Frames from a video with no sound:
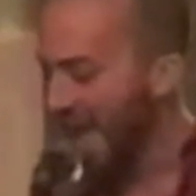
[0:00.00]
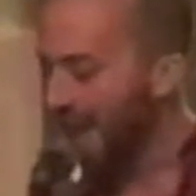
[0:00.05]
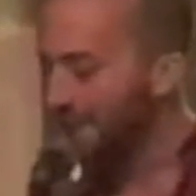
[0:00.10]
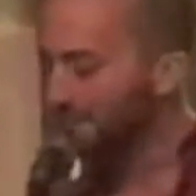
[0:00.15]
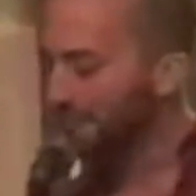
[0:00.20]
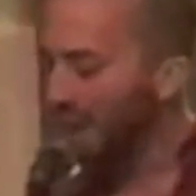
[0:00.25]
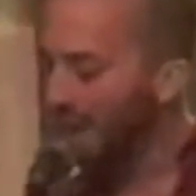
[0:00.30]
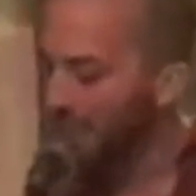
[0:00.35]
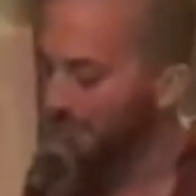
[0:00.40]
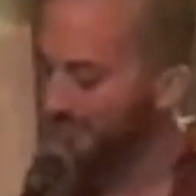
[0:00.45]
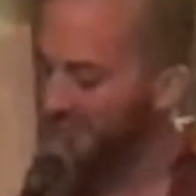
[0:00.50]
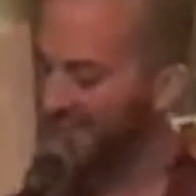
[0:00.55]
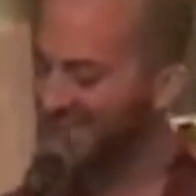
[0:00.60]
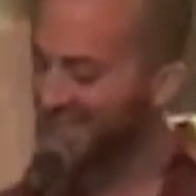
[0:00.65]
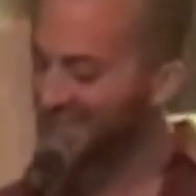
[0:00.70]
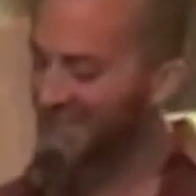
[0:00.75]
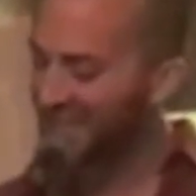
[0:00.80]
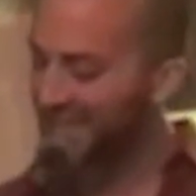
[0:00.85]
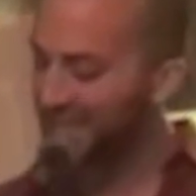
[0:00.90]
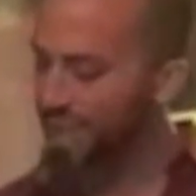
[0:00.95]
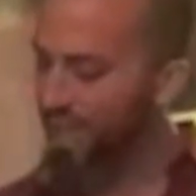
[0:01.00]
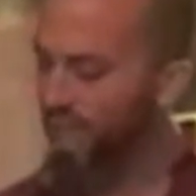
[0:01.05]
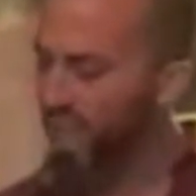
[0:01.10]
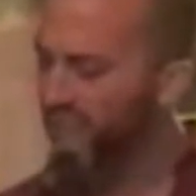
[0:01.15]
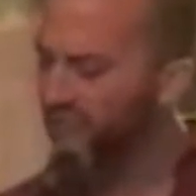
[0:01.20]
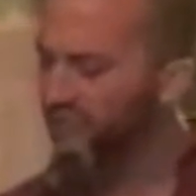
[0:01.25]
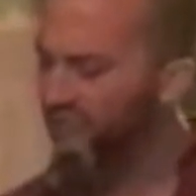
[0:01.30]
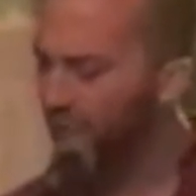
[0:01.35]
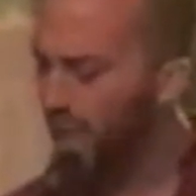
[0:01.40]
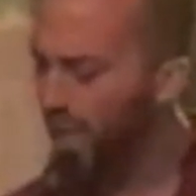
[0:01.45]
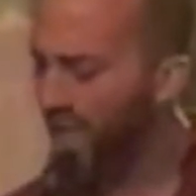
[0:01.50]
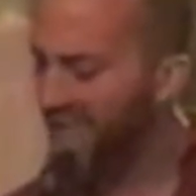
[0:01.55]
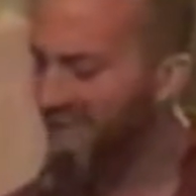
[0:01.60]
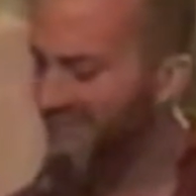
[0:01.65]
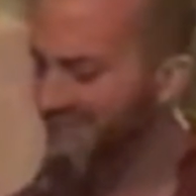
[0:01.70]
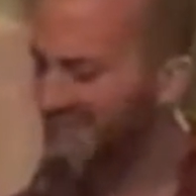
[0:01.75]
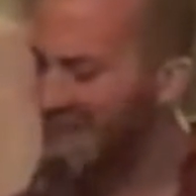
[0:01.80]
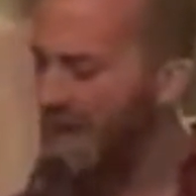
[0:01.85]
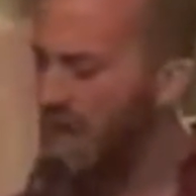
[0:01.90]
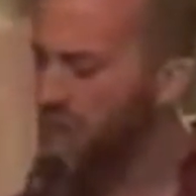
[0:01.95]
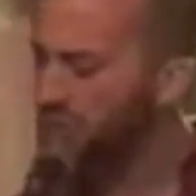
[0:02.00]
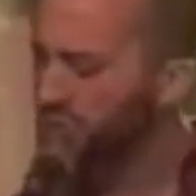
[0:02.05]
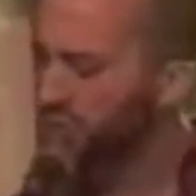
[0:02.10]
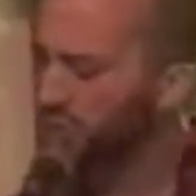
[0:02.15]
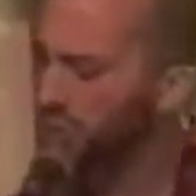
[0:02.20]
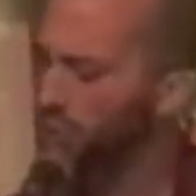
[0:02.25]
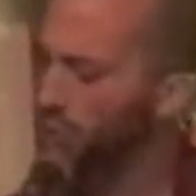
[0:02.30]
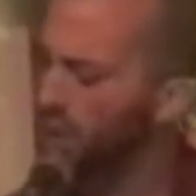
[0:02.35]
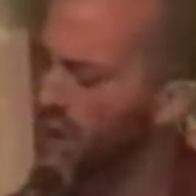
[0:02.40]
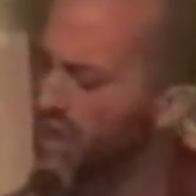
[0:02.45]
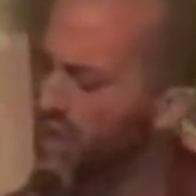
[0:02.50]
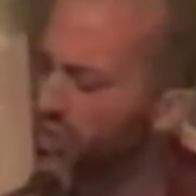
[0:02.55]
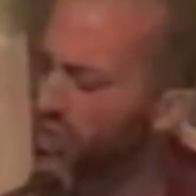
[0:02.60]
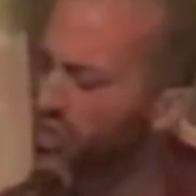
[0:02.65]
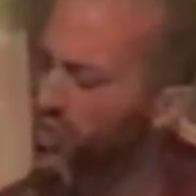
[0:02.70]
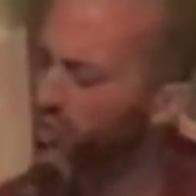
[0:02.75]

And Pumpkin, can you slow us down to a